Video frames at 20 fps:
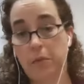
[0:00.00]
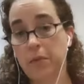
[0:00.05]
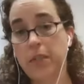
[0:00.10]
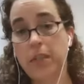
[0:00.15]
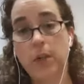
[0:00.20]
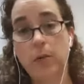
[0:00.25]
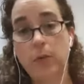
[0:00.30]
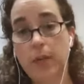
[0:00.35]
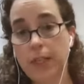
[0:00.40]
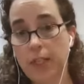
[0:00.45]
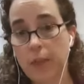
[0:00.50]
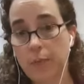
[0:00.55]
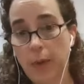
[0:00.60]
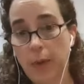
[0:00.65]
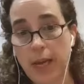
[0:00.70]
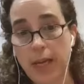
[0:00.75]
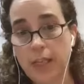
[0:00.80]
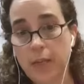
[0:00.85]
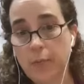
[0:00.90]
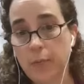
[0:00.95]
tilt in
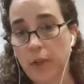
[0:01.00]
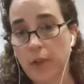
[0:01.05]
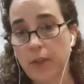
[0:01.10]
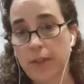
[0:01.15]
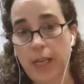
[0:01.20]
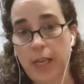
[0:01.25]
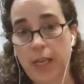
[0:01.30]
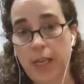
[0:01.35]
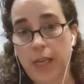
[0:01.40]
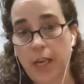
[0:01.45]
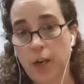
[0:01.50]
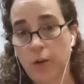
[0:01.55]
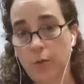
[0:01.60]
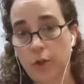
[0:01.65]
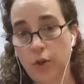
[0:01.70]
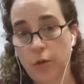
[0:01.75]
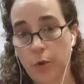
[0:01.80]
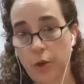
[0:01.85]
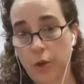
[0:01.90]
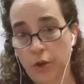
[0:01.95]
space because that
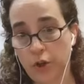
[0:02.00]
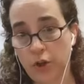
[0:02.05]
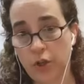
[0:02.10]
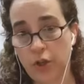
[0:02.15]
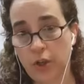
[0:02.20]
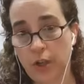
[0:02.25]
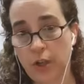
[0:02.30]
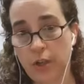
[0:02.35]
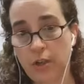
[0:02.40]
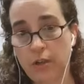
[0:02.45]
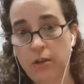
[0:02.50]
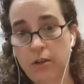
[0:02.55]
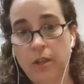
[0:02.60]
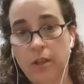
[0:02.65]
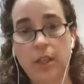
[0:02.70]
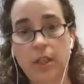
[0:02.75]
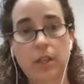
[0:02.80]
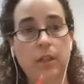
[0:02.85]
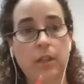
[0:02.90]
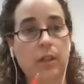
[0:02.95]
helps your posture,
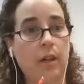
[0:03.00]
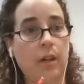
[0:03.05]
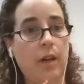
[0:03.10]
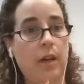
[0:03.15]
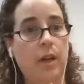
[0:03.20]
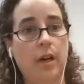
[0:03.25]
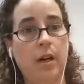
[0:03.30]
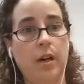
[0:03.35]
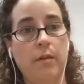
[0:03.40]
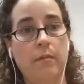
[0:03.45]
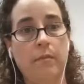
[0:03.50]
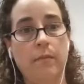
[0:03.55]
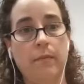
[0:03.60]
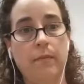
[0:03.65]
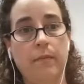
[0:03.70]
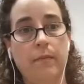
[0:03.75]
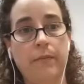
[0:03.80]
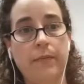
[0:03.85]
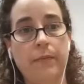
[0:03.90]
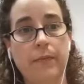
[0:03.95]

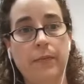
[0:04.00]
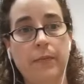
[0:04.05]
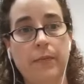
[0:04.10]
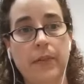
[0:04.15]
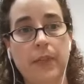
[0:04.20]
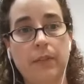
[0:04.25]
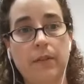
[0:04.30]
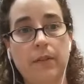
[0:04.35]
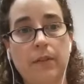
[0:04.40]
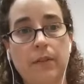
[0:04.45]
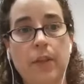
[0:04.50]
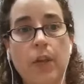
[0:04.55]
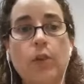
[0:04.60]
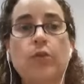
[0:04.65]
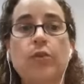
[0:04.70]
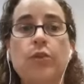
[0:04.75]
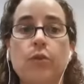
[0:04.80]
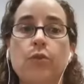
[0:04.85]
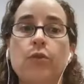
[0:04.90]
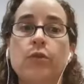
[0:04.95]

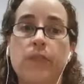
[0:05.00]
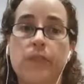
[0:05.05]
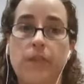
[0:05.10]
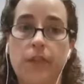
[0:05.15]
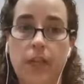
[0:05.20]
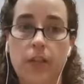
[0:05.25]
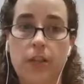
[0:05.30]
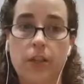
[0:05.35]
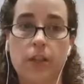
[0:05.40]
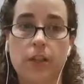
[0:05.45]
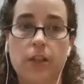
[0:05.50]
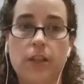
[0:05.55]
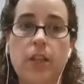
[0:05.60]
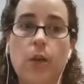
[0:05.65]
those sorts of features.